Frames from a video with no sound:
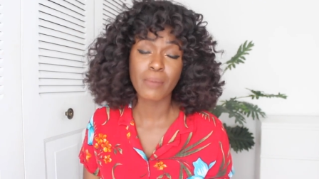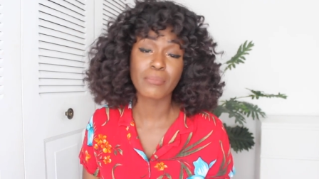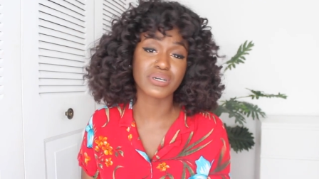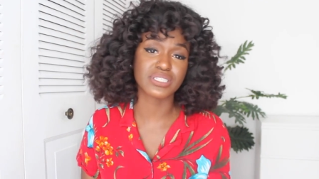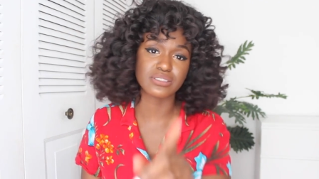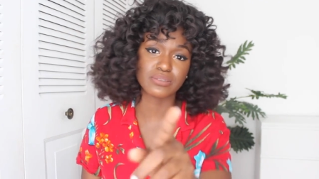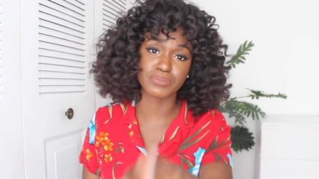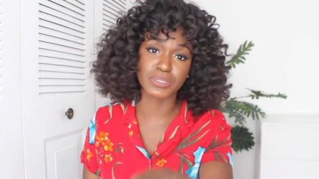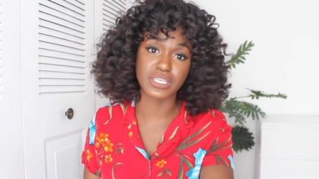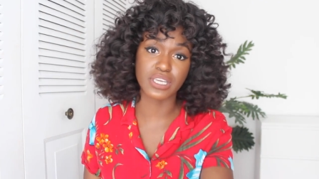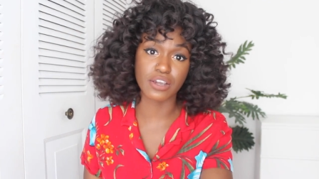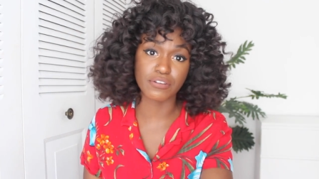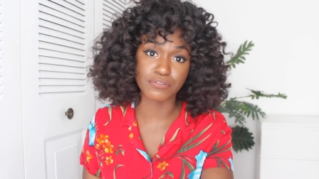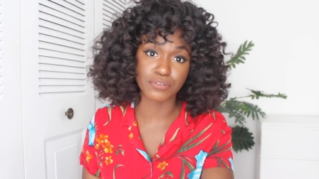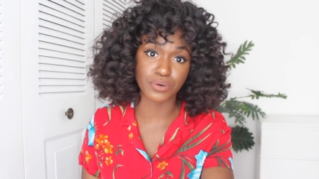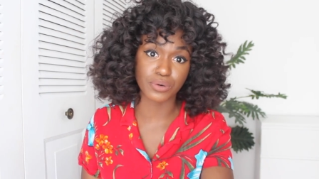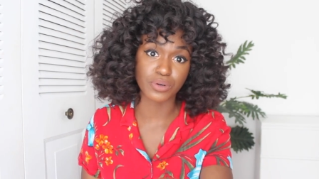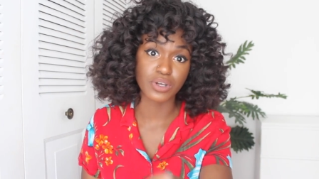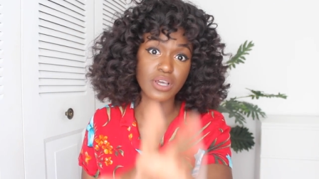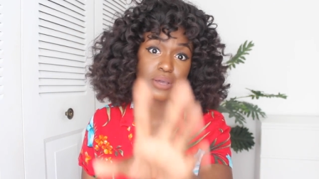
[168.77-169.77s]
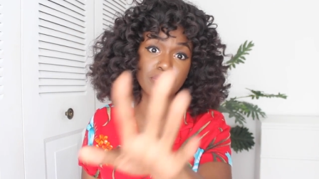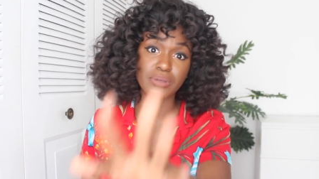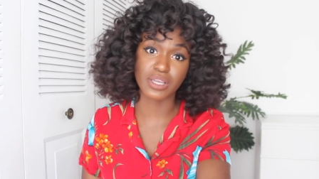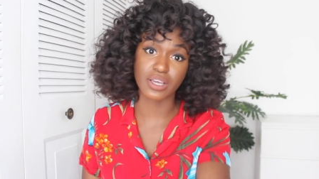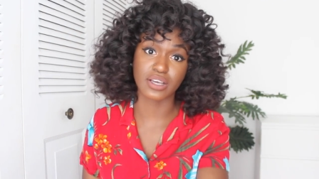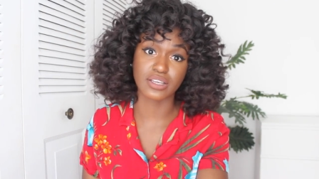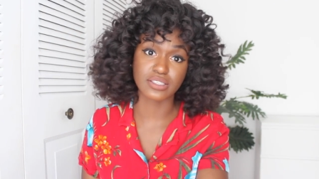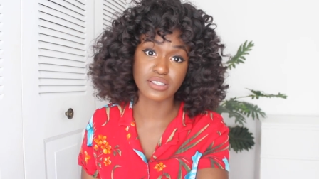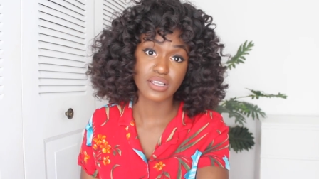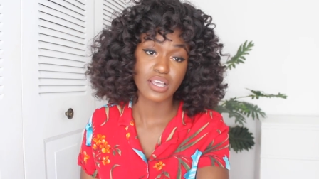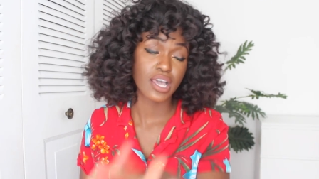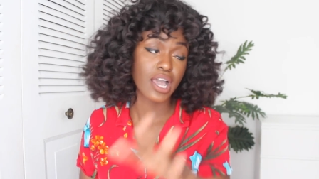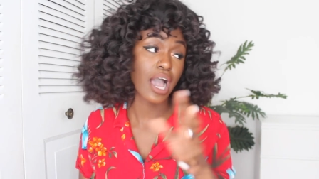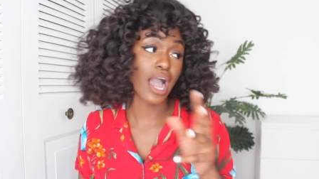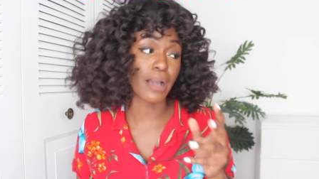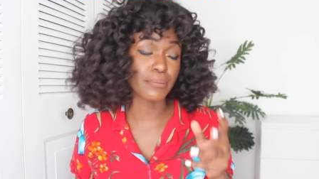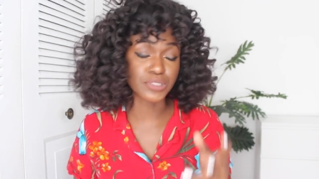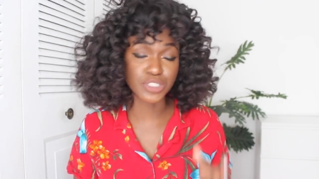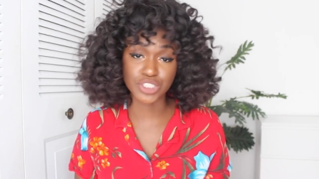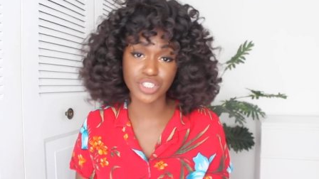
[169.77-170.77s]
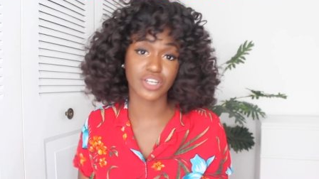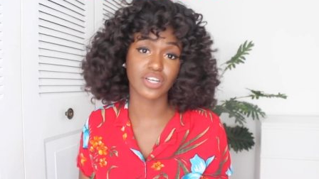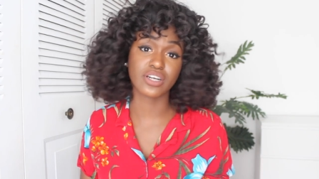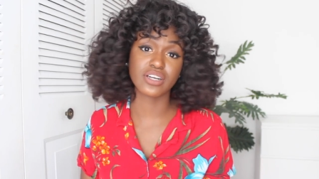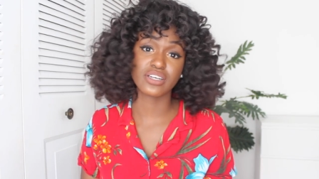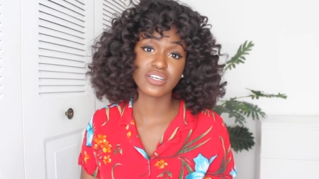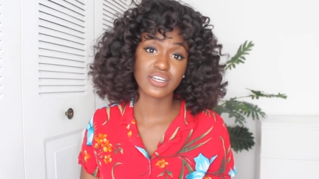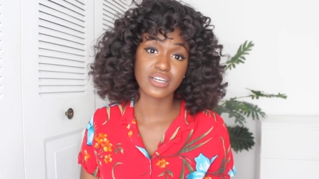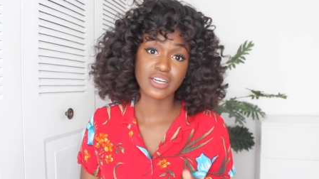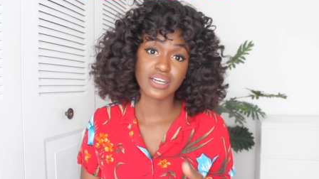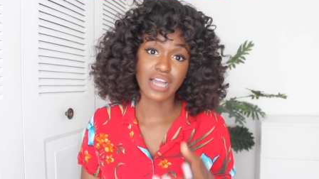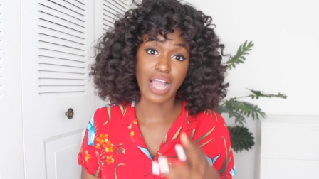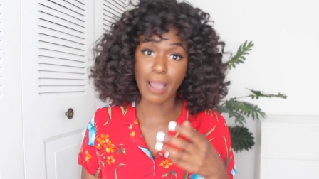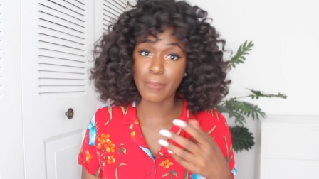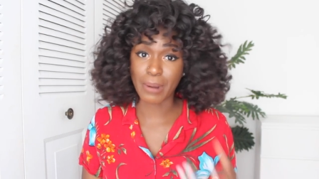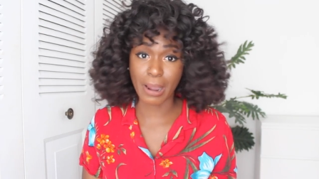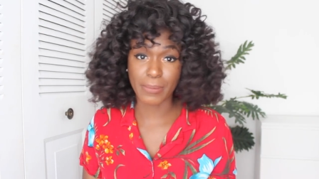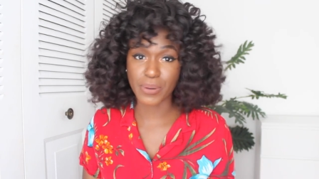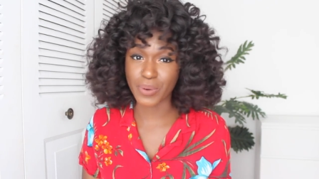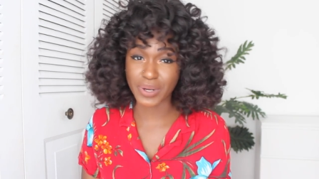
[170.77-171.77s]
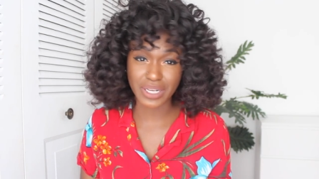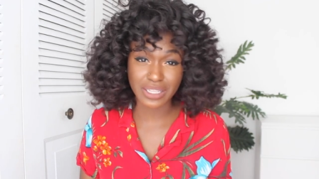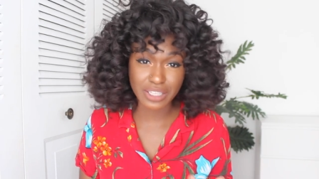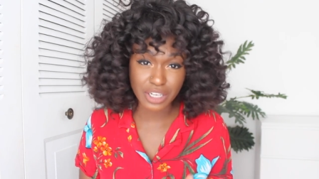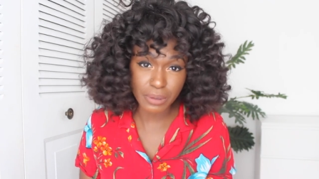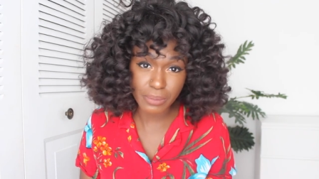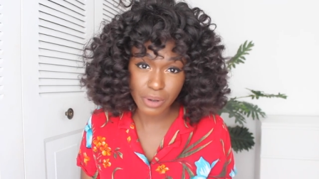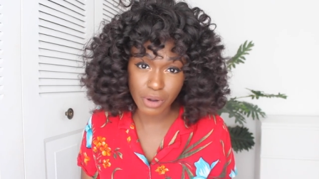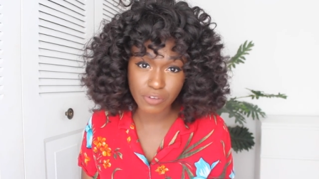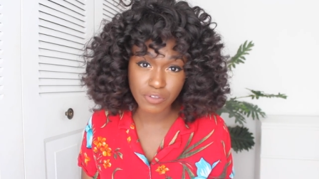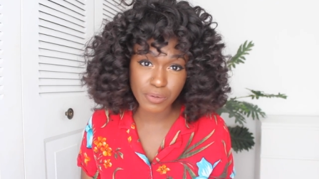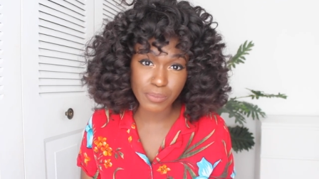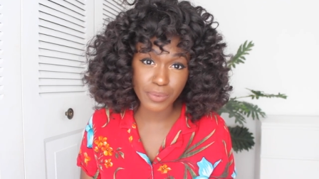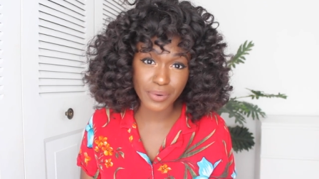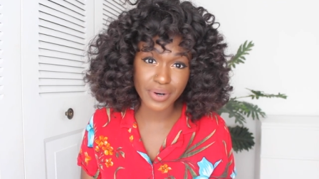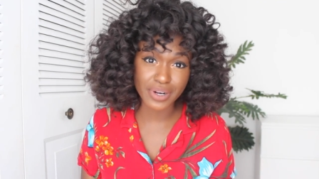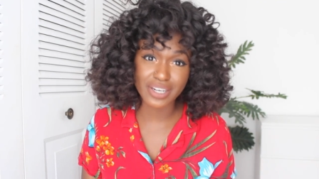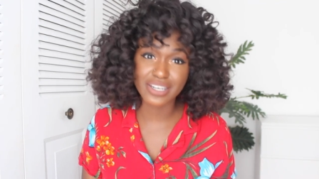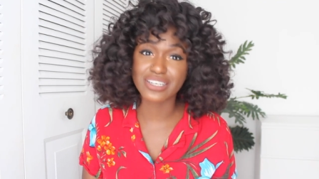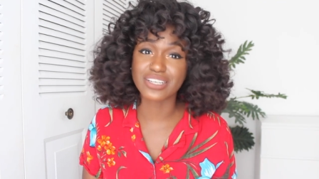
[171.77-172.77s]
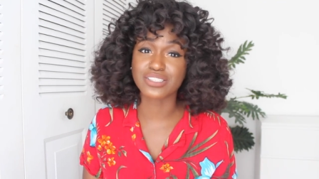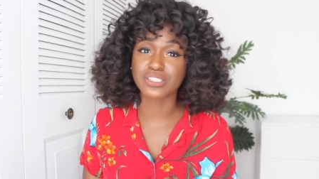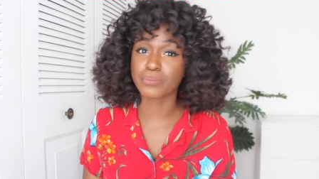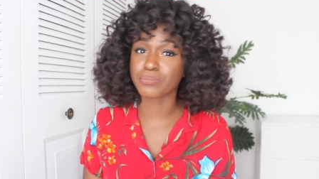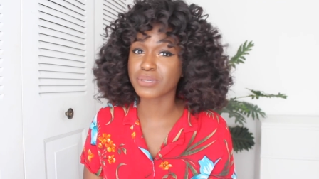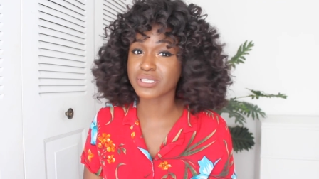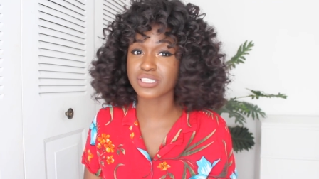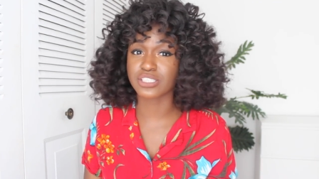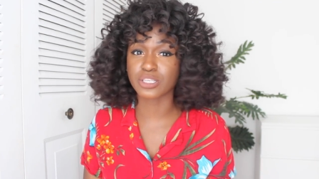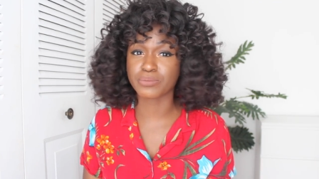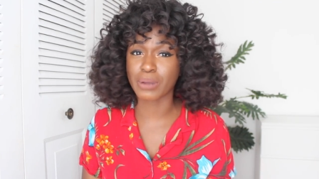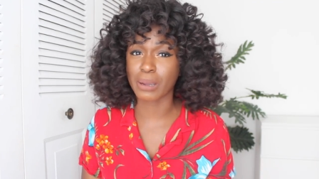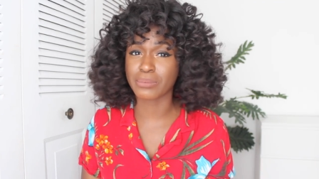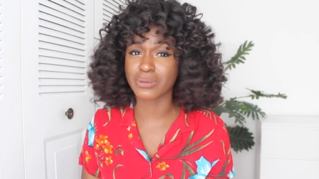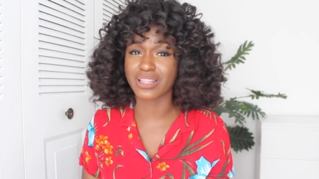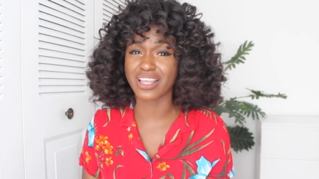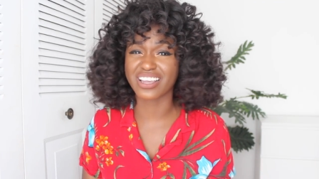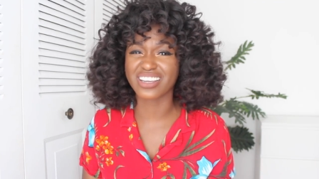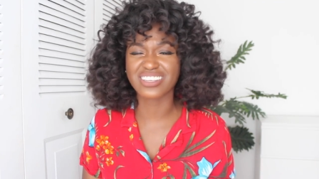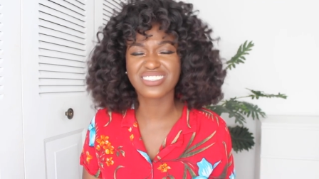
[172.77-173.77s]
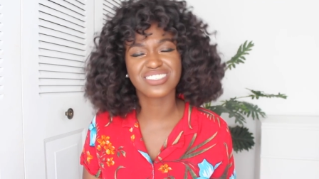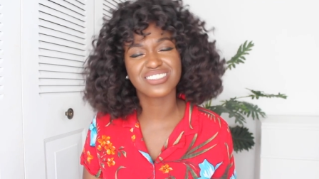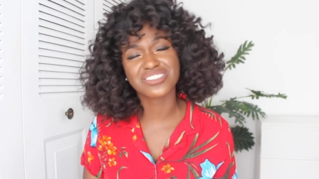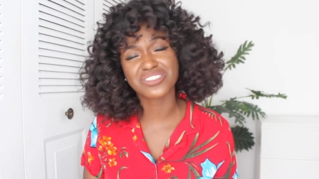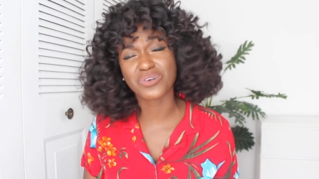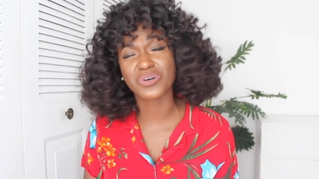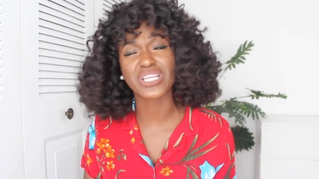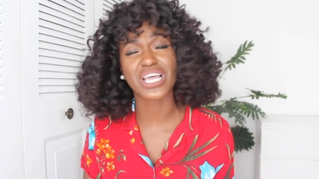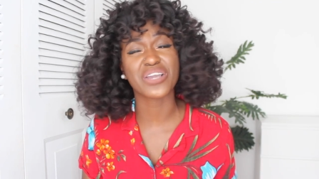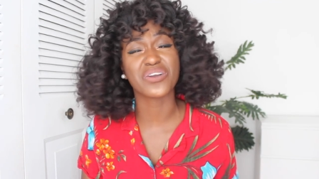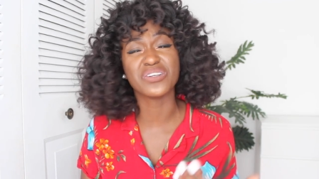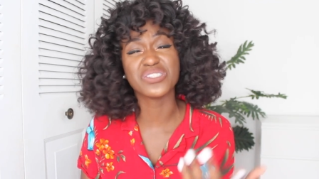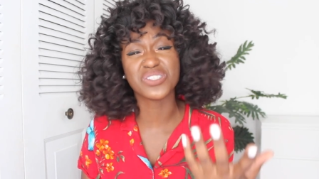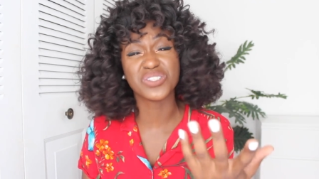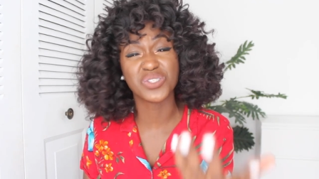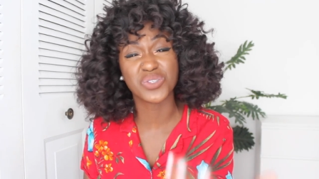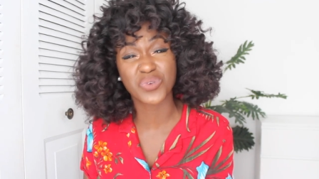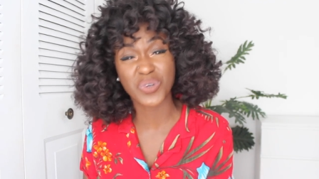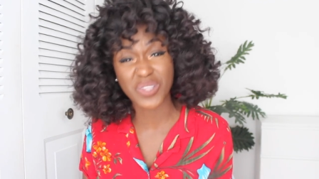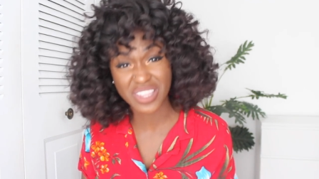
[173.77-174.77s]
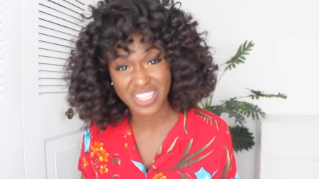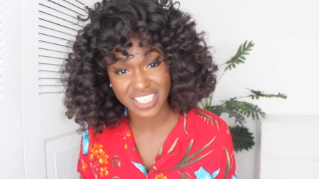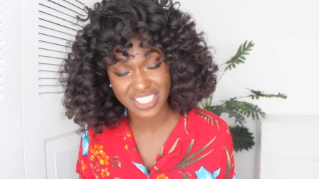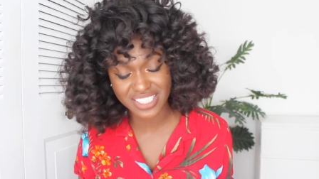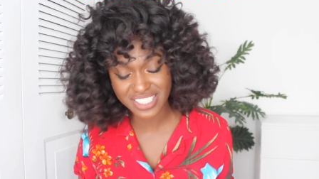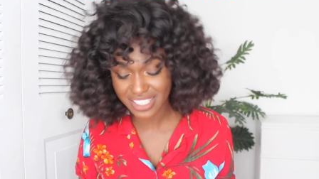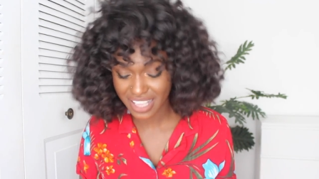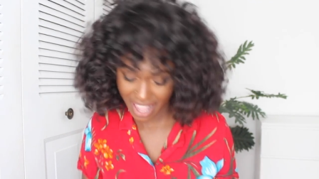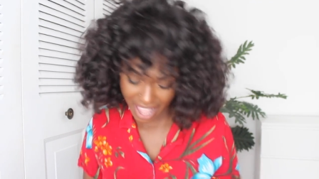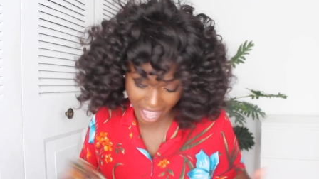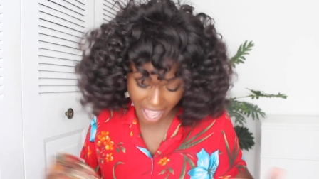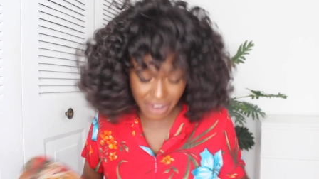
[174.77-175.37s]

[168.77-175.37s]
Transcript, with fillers: But be careful, because I'm sure I probably went a little bit overboard. There's some pieces you're probably like, so what are you going to do with it?